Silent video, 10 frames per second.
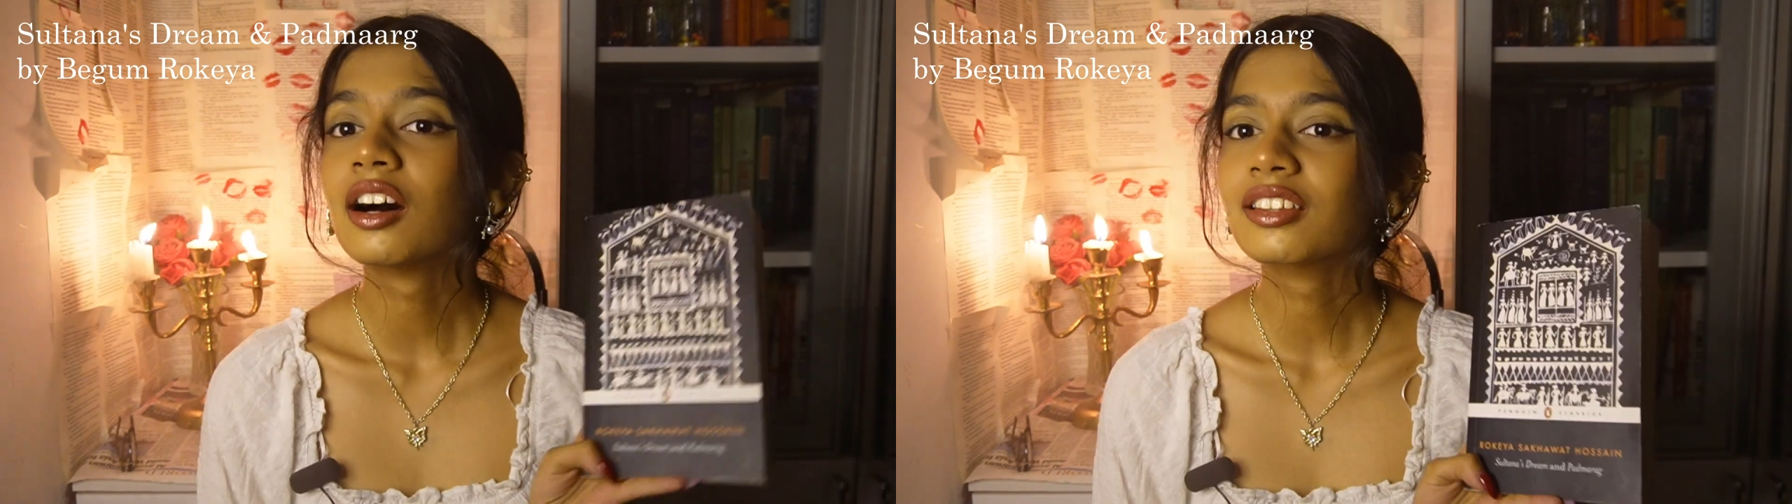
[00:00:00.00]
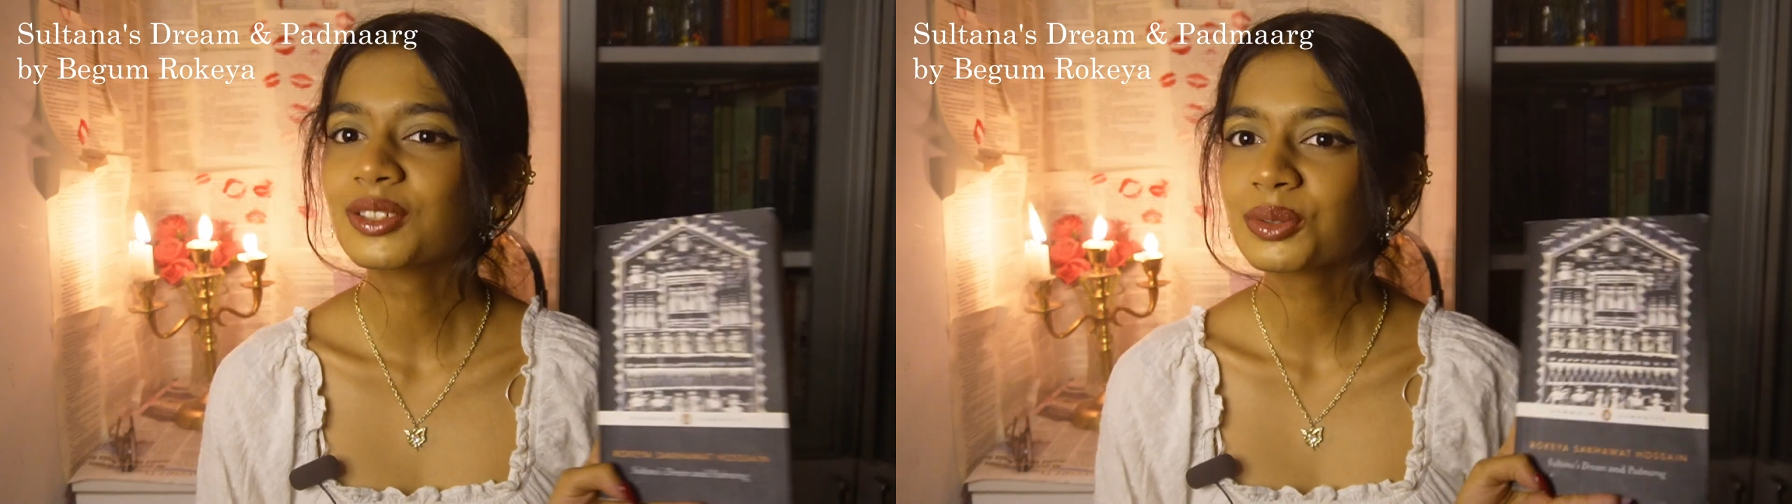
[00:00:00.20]

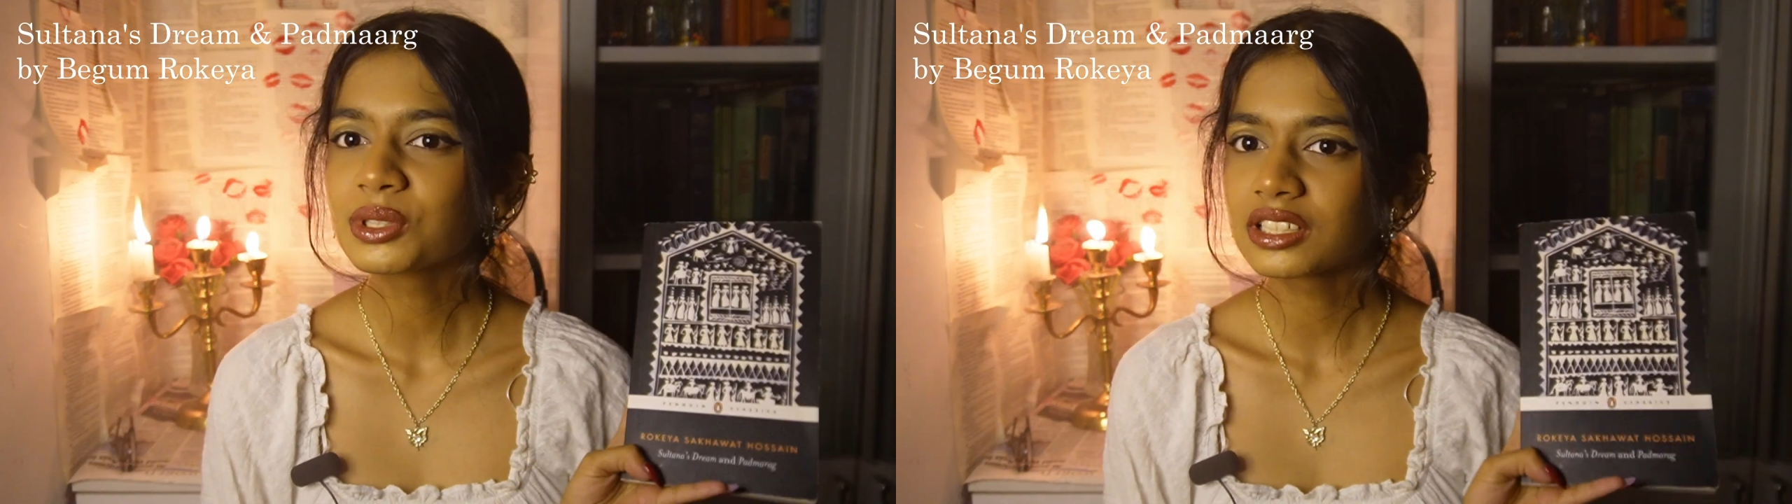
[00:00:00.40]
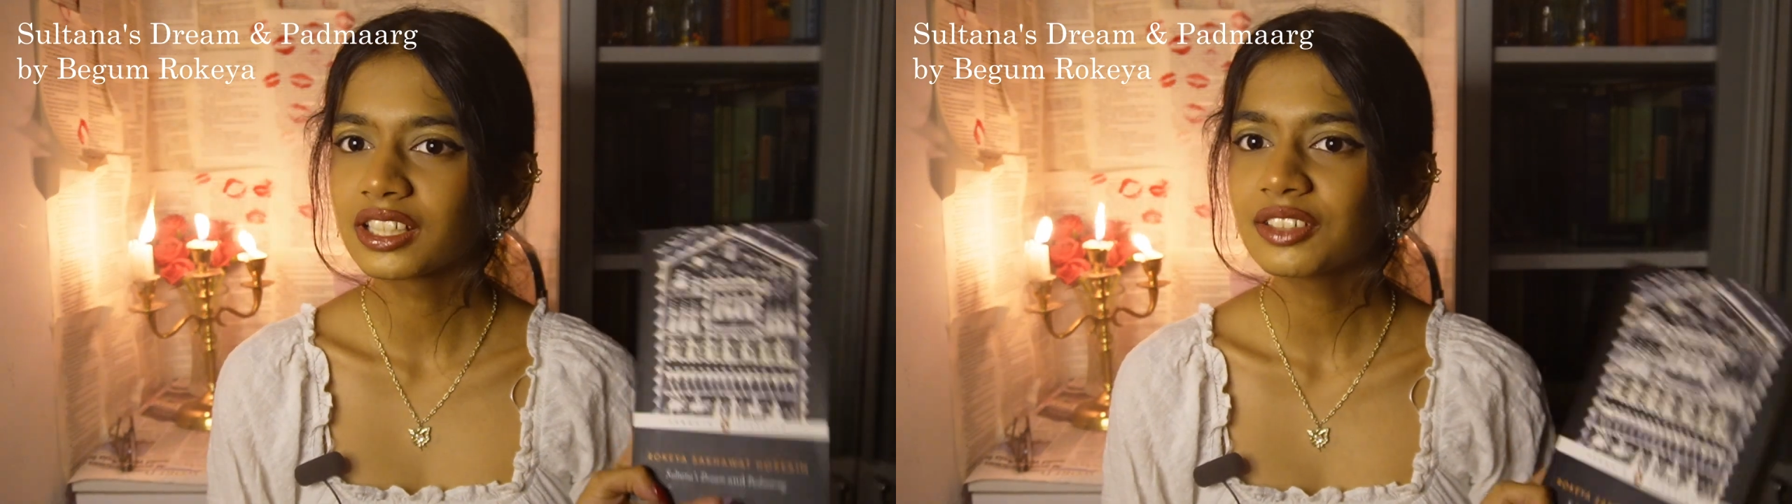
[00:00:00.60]
This
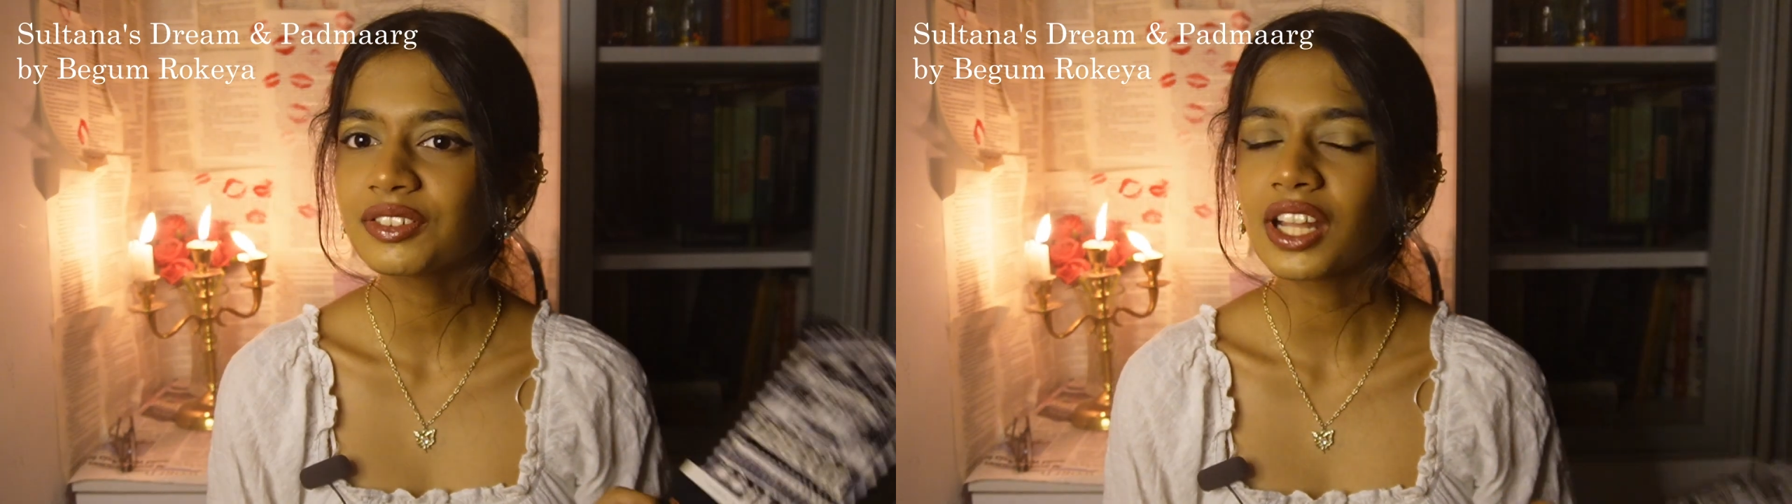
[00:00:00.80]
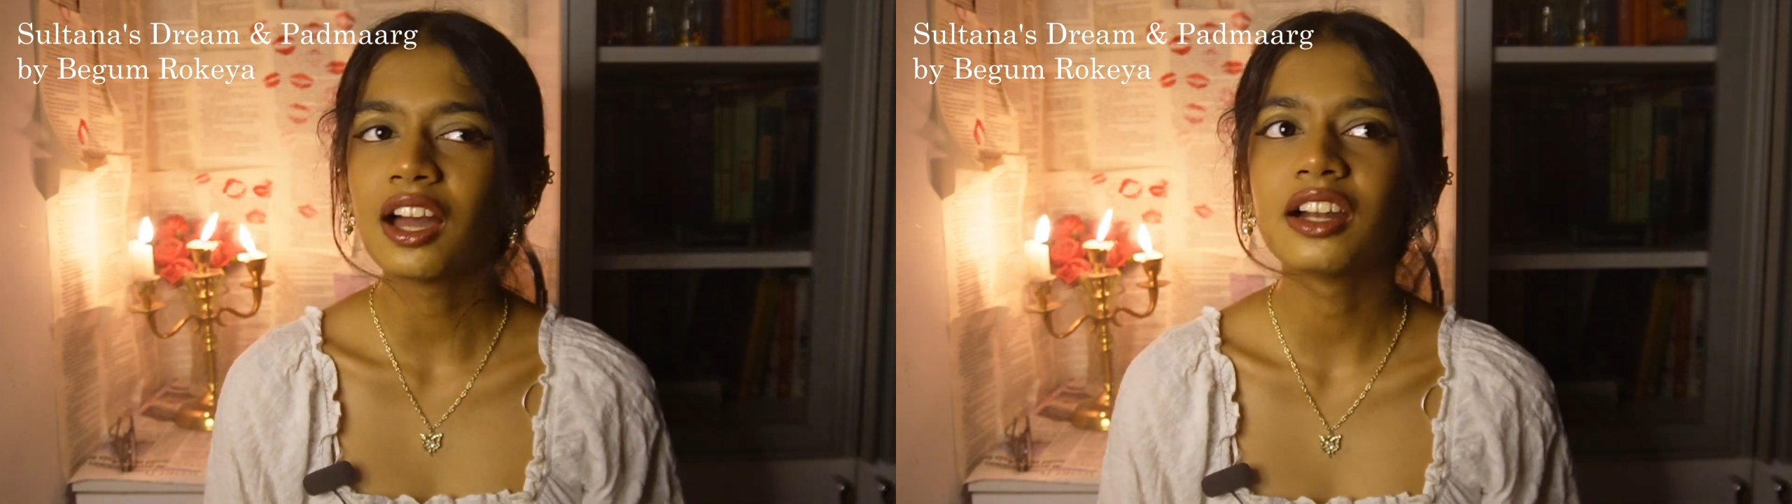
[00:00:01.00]
was a
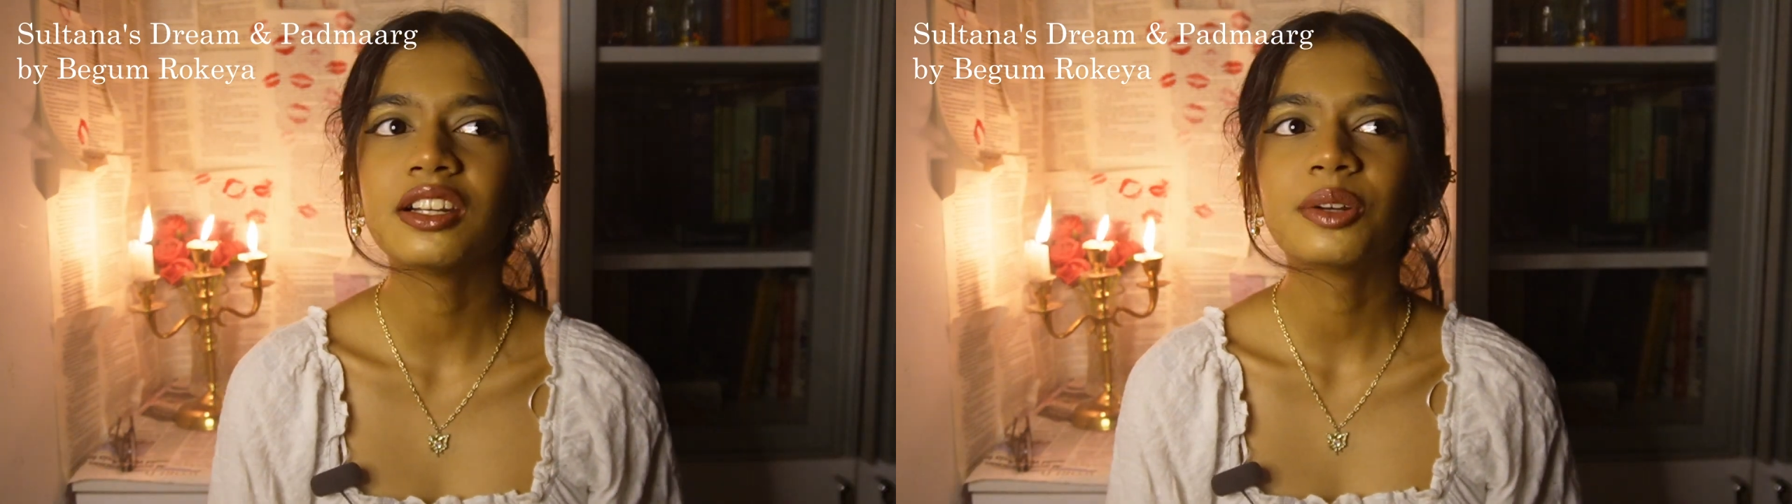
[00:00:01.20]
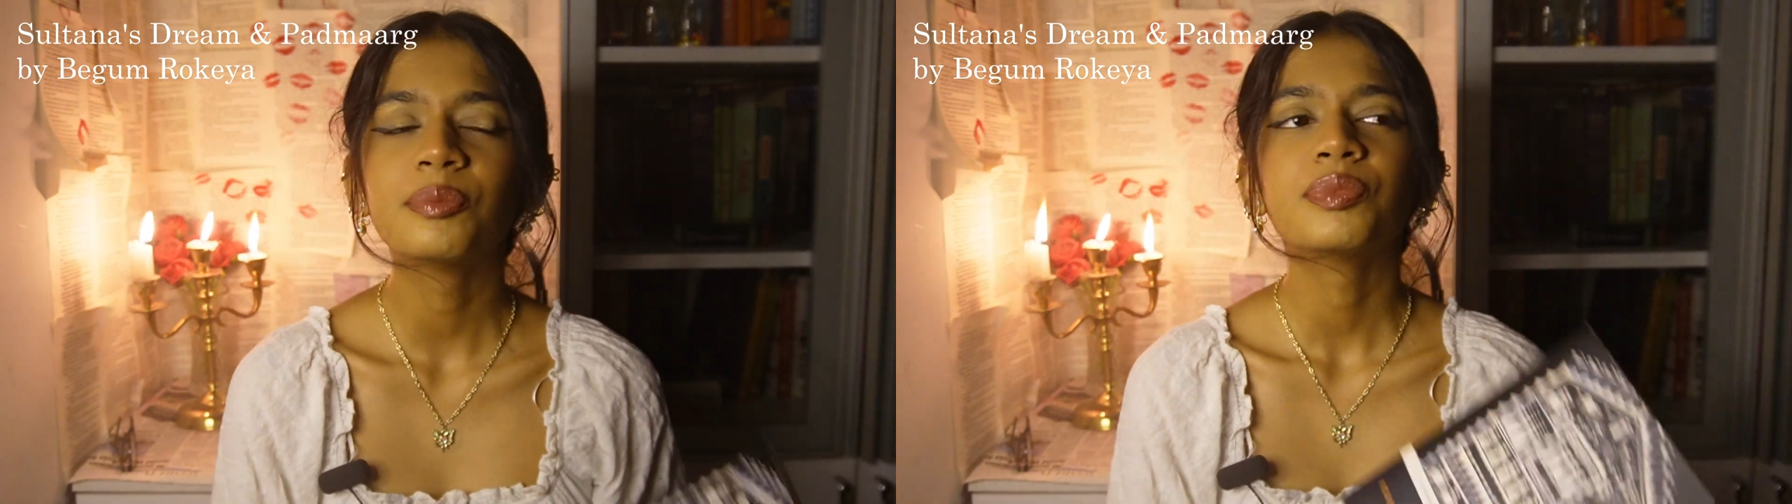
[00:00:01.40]
gift, and